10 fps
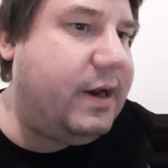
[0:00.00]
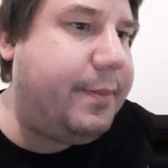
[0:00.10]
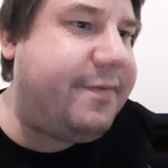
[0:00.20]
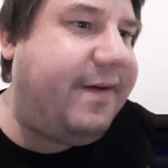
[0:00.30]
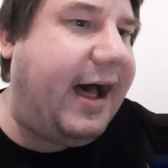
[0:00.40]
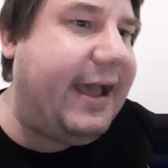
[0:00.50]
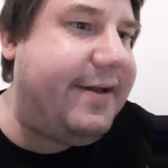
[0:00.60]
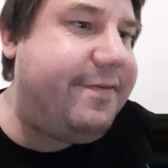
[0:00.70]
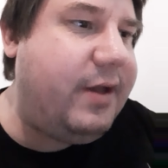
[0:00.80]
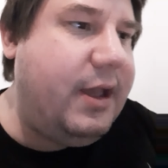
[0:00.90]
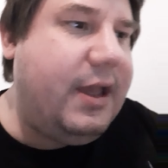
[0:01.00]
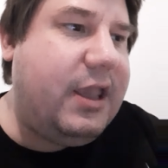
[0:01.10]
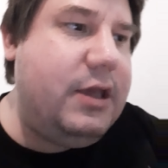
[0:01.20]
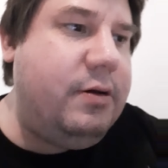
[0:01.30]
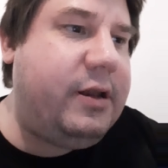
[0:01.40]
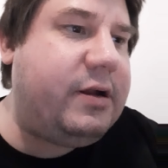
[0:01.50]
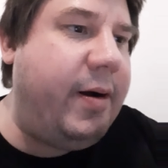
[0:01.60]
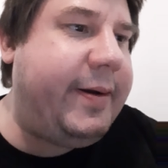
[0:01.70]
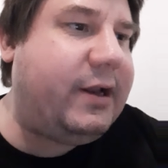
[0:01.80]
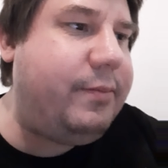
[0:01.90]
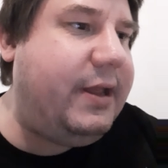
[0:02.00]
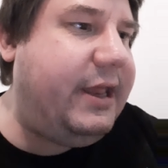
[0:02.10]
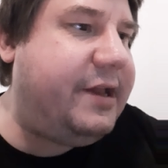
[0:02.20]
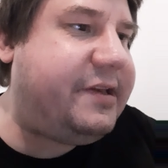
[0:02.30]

Number 5, use social media